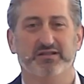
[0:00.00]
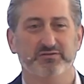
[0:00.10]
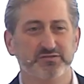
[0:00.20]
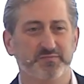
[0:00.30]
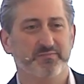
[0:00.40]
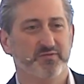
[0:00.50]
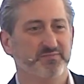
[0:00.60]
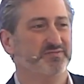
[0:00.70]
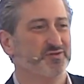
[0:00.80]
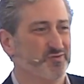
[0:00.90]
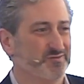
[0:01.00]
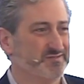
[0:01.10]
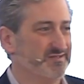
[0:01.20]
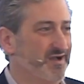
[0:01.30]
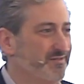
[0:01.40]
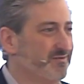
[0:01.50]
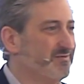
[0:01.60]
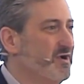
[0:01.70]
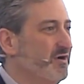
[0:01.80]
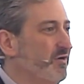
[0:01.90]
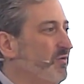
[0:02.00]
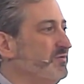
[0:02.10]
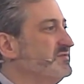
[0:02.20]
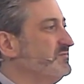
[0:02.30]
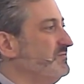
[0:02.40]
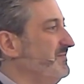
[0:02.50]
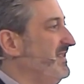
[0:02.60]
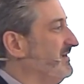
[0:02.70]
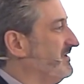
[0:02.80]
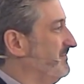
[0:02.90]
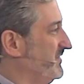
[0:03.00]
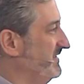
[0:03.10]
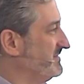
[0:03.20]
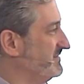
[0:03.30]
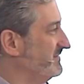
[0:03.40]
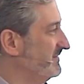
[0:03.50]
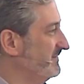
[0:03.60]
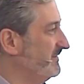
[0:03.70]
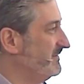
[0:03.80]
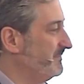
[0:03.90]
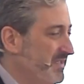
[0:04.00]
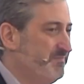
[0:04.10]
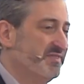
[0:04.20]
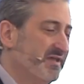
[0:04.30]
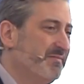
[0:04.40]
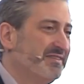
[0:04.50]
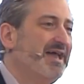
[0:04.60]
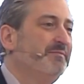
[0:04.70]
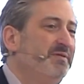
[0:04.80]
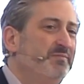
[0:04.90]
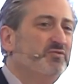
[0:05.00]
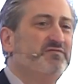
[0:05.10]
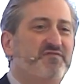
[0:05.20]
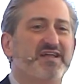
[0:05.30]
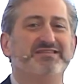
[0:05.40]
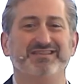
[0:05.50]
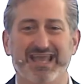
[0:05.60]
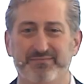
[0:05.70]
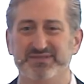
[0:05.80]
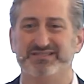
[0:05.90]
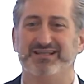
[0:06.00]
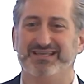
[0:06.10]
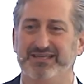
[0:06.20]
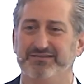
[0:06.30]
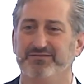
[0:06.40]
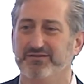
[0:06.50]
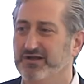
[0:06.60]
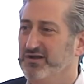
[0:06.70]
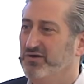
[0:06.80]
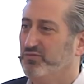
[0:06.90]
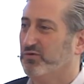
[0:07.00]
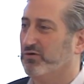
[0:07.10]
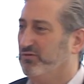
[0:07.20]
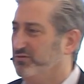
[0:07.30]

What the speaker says: newspaper publishers and other old school media companies. Think about that. The people who invented the Amazon Kindle were old